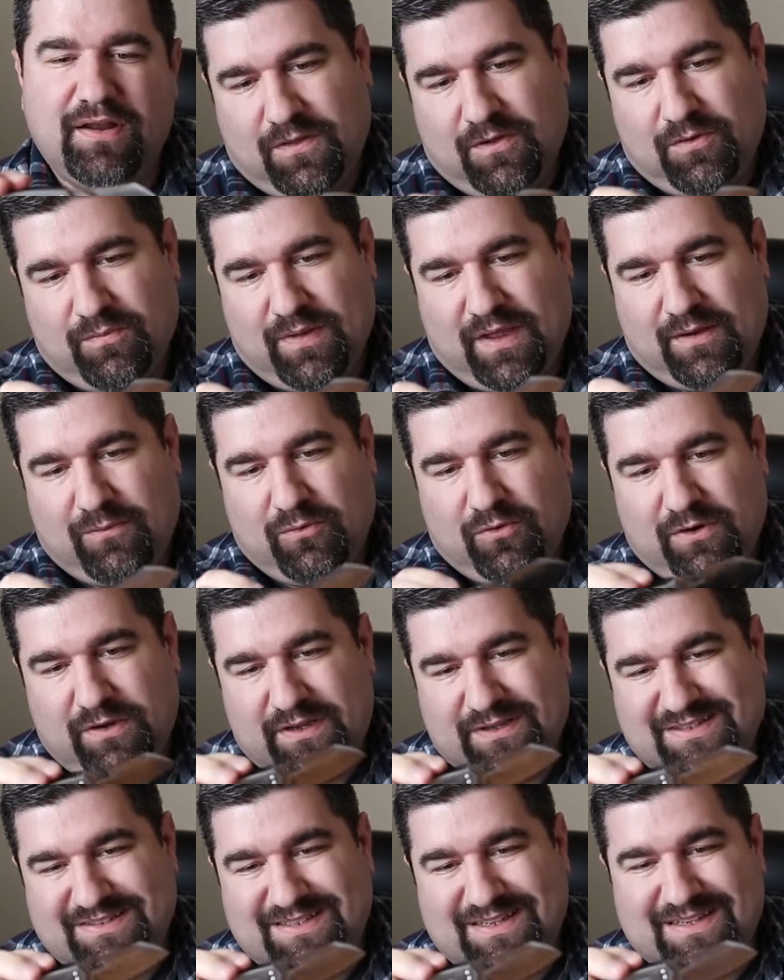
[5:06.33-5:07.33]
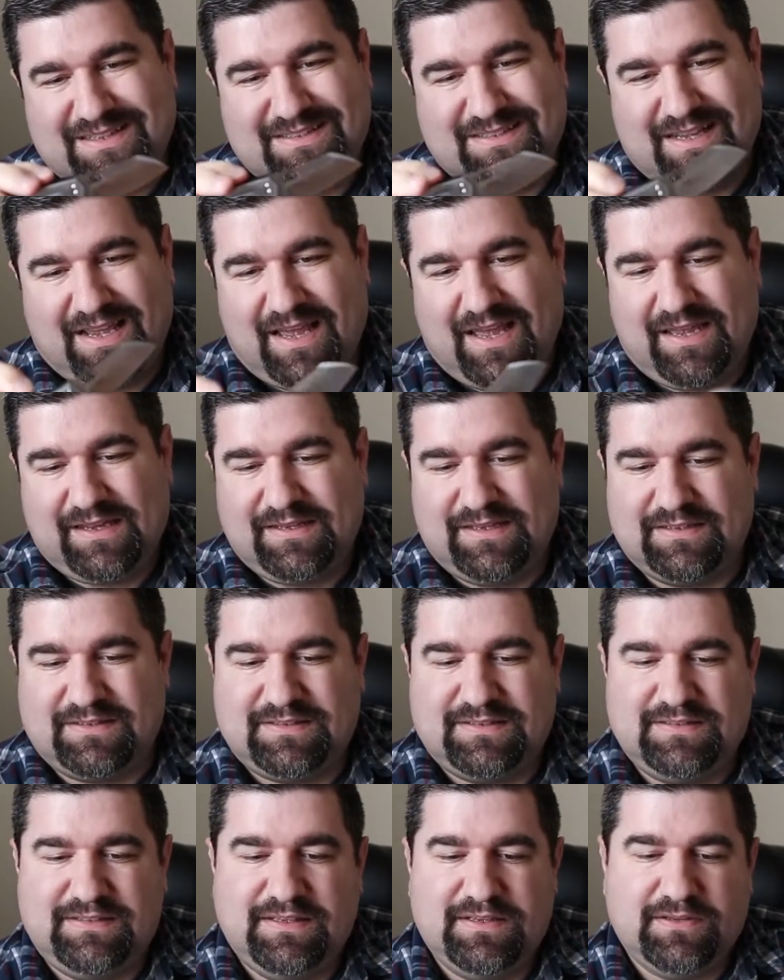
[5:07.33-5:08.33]
Though my work isn't exact, it
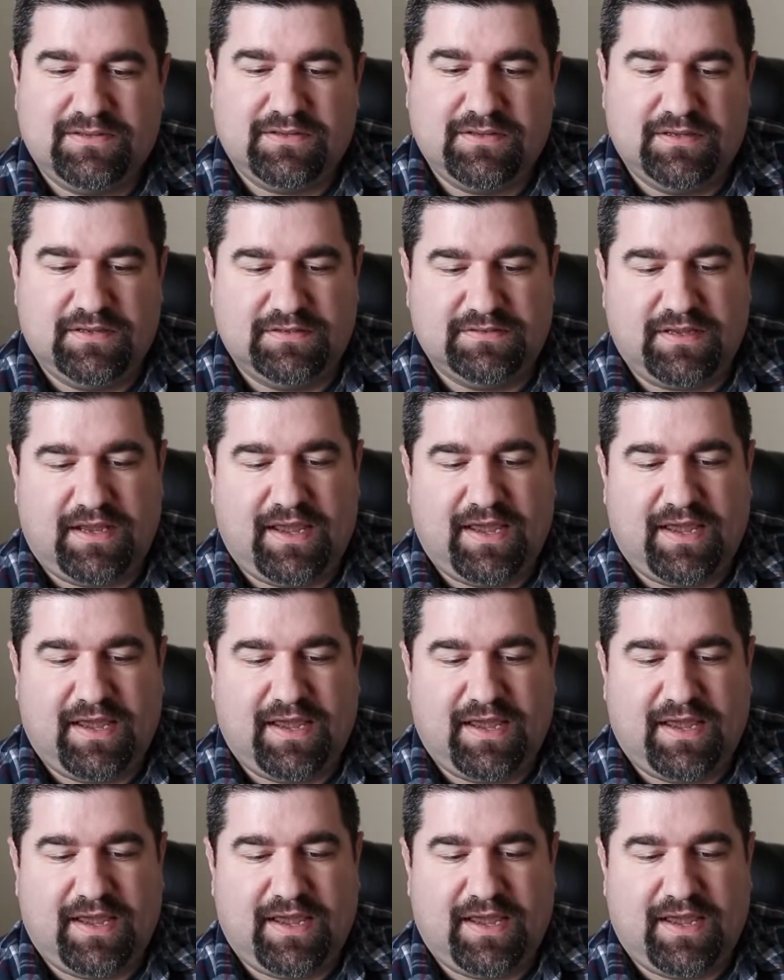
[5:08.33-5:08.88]
still has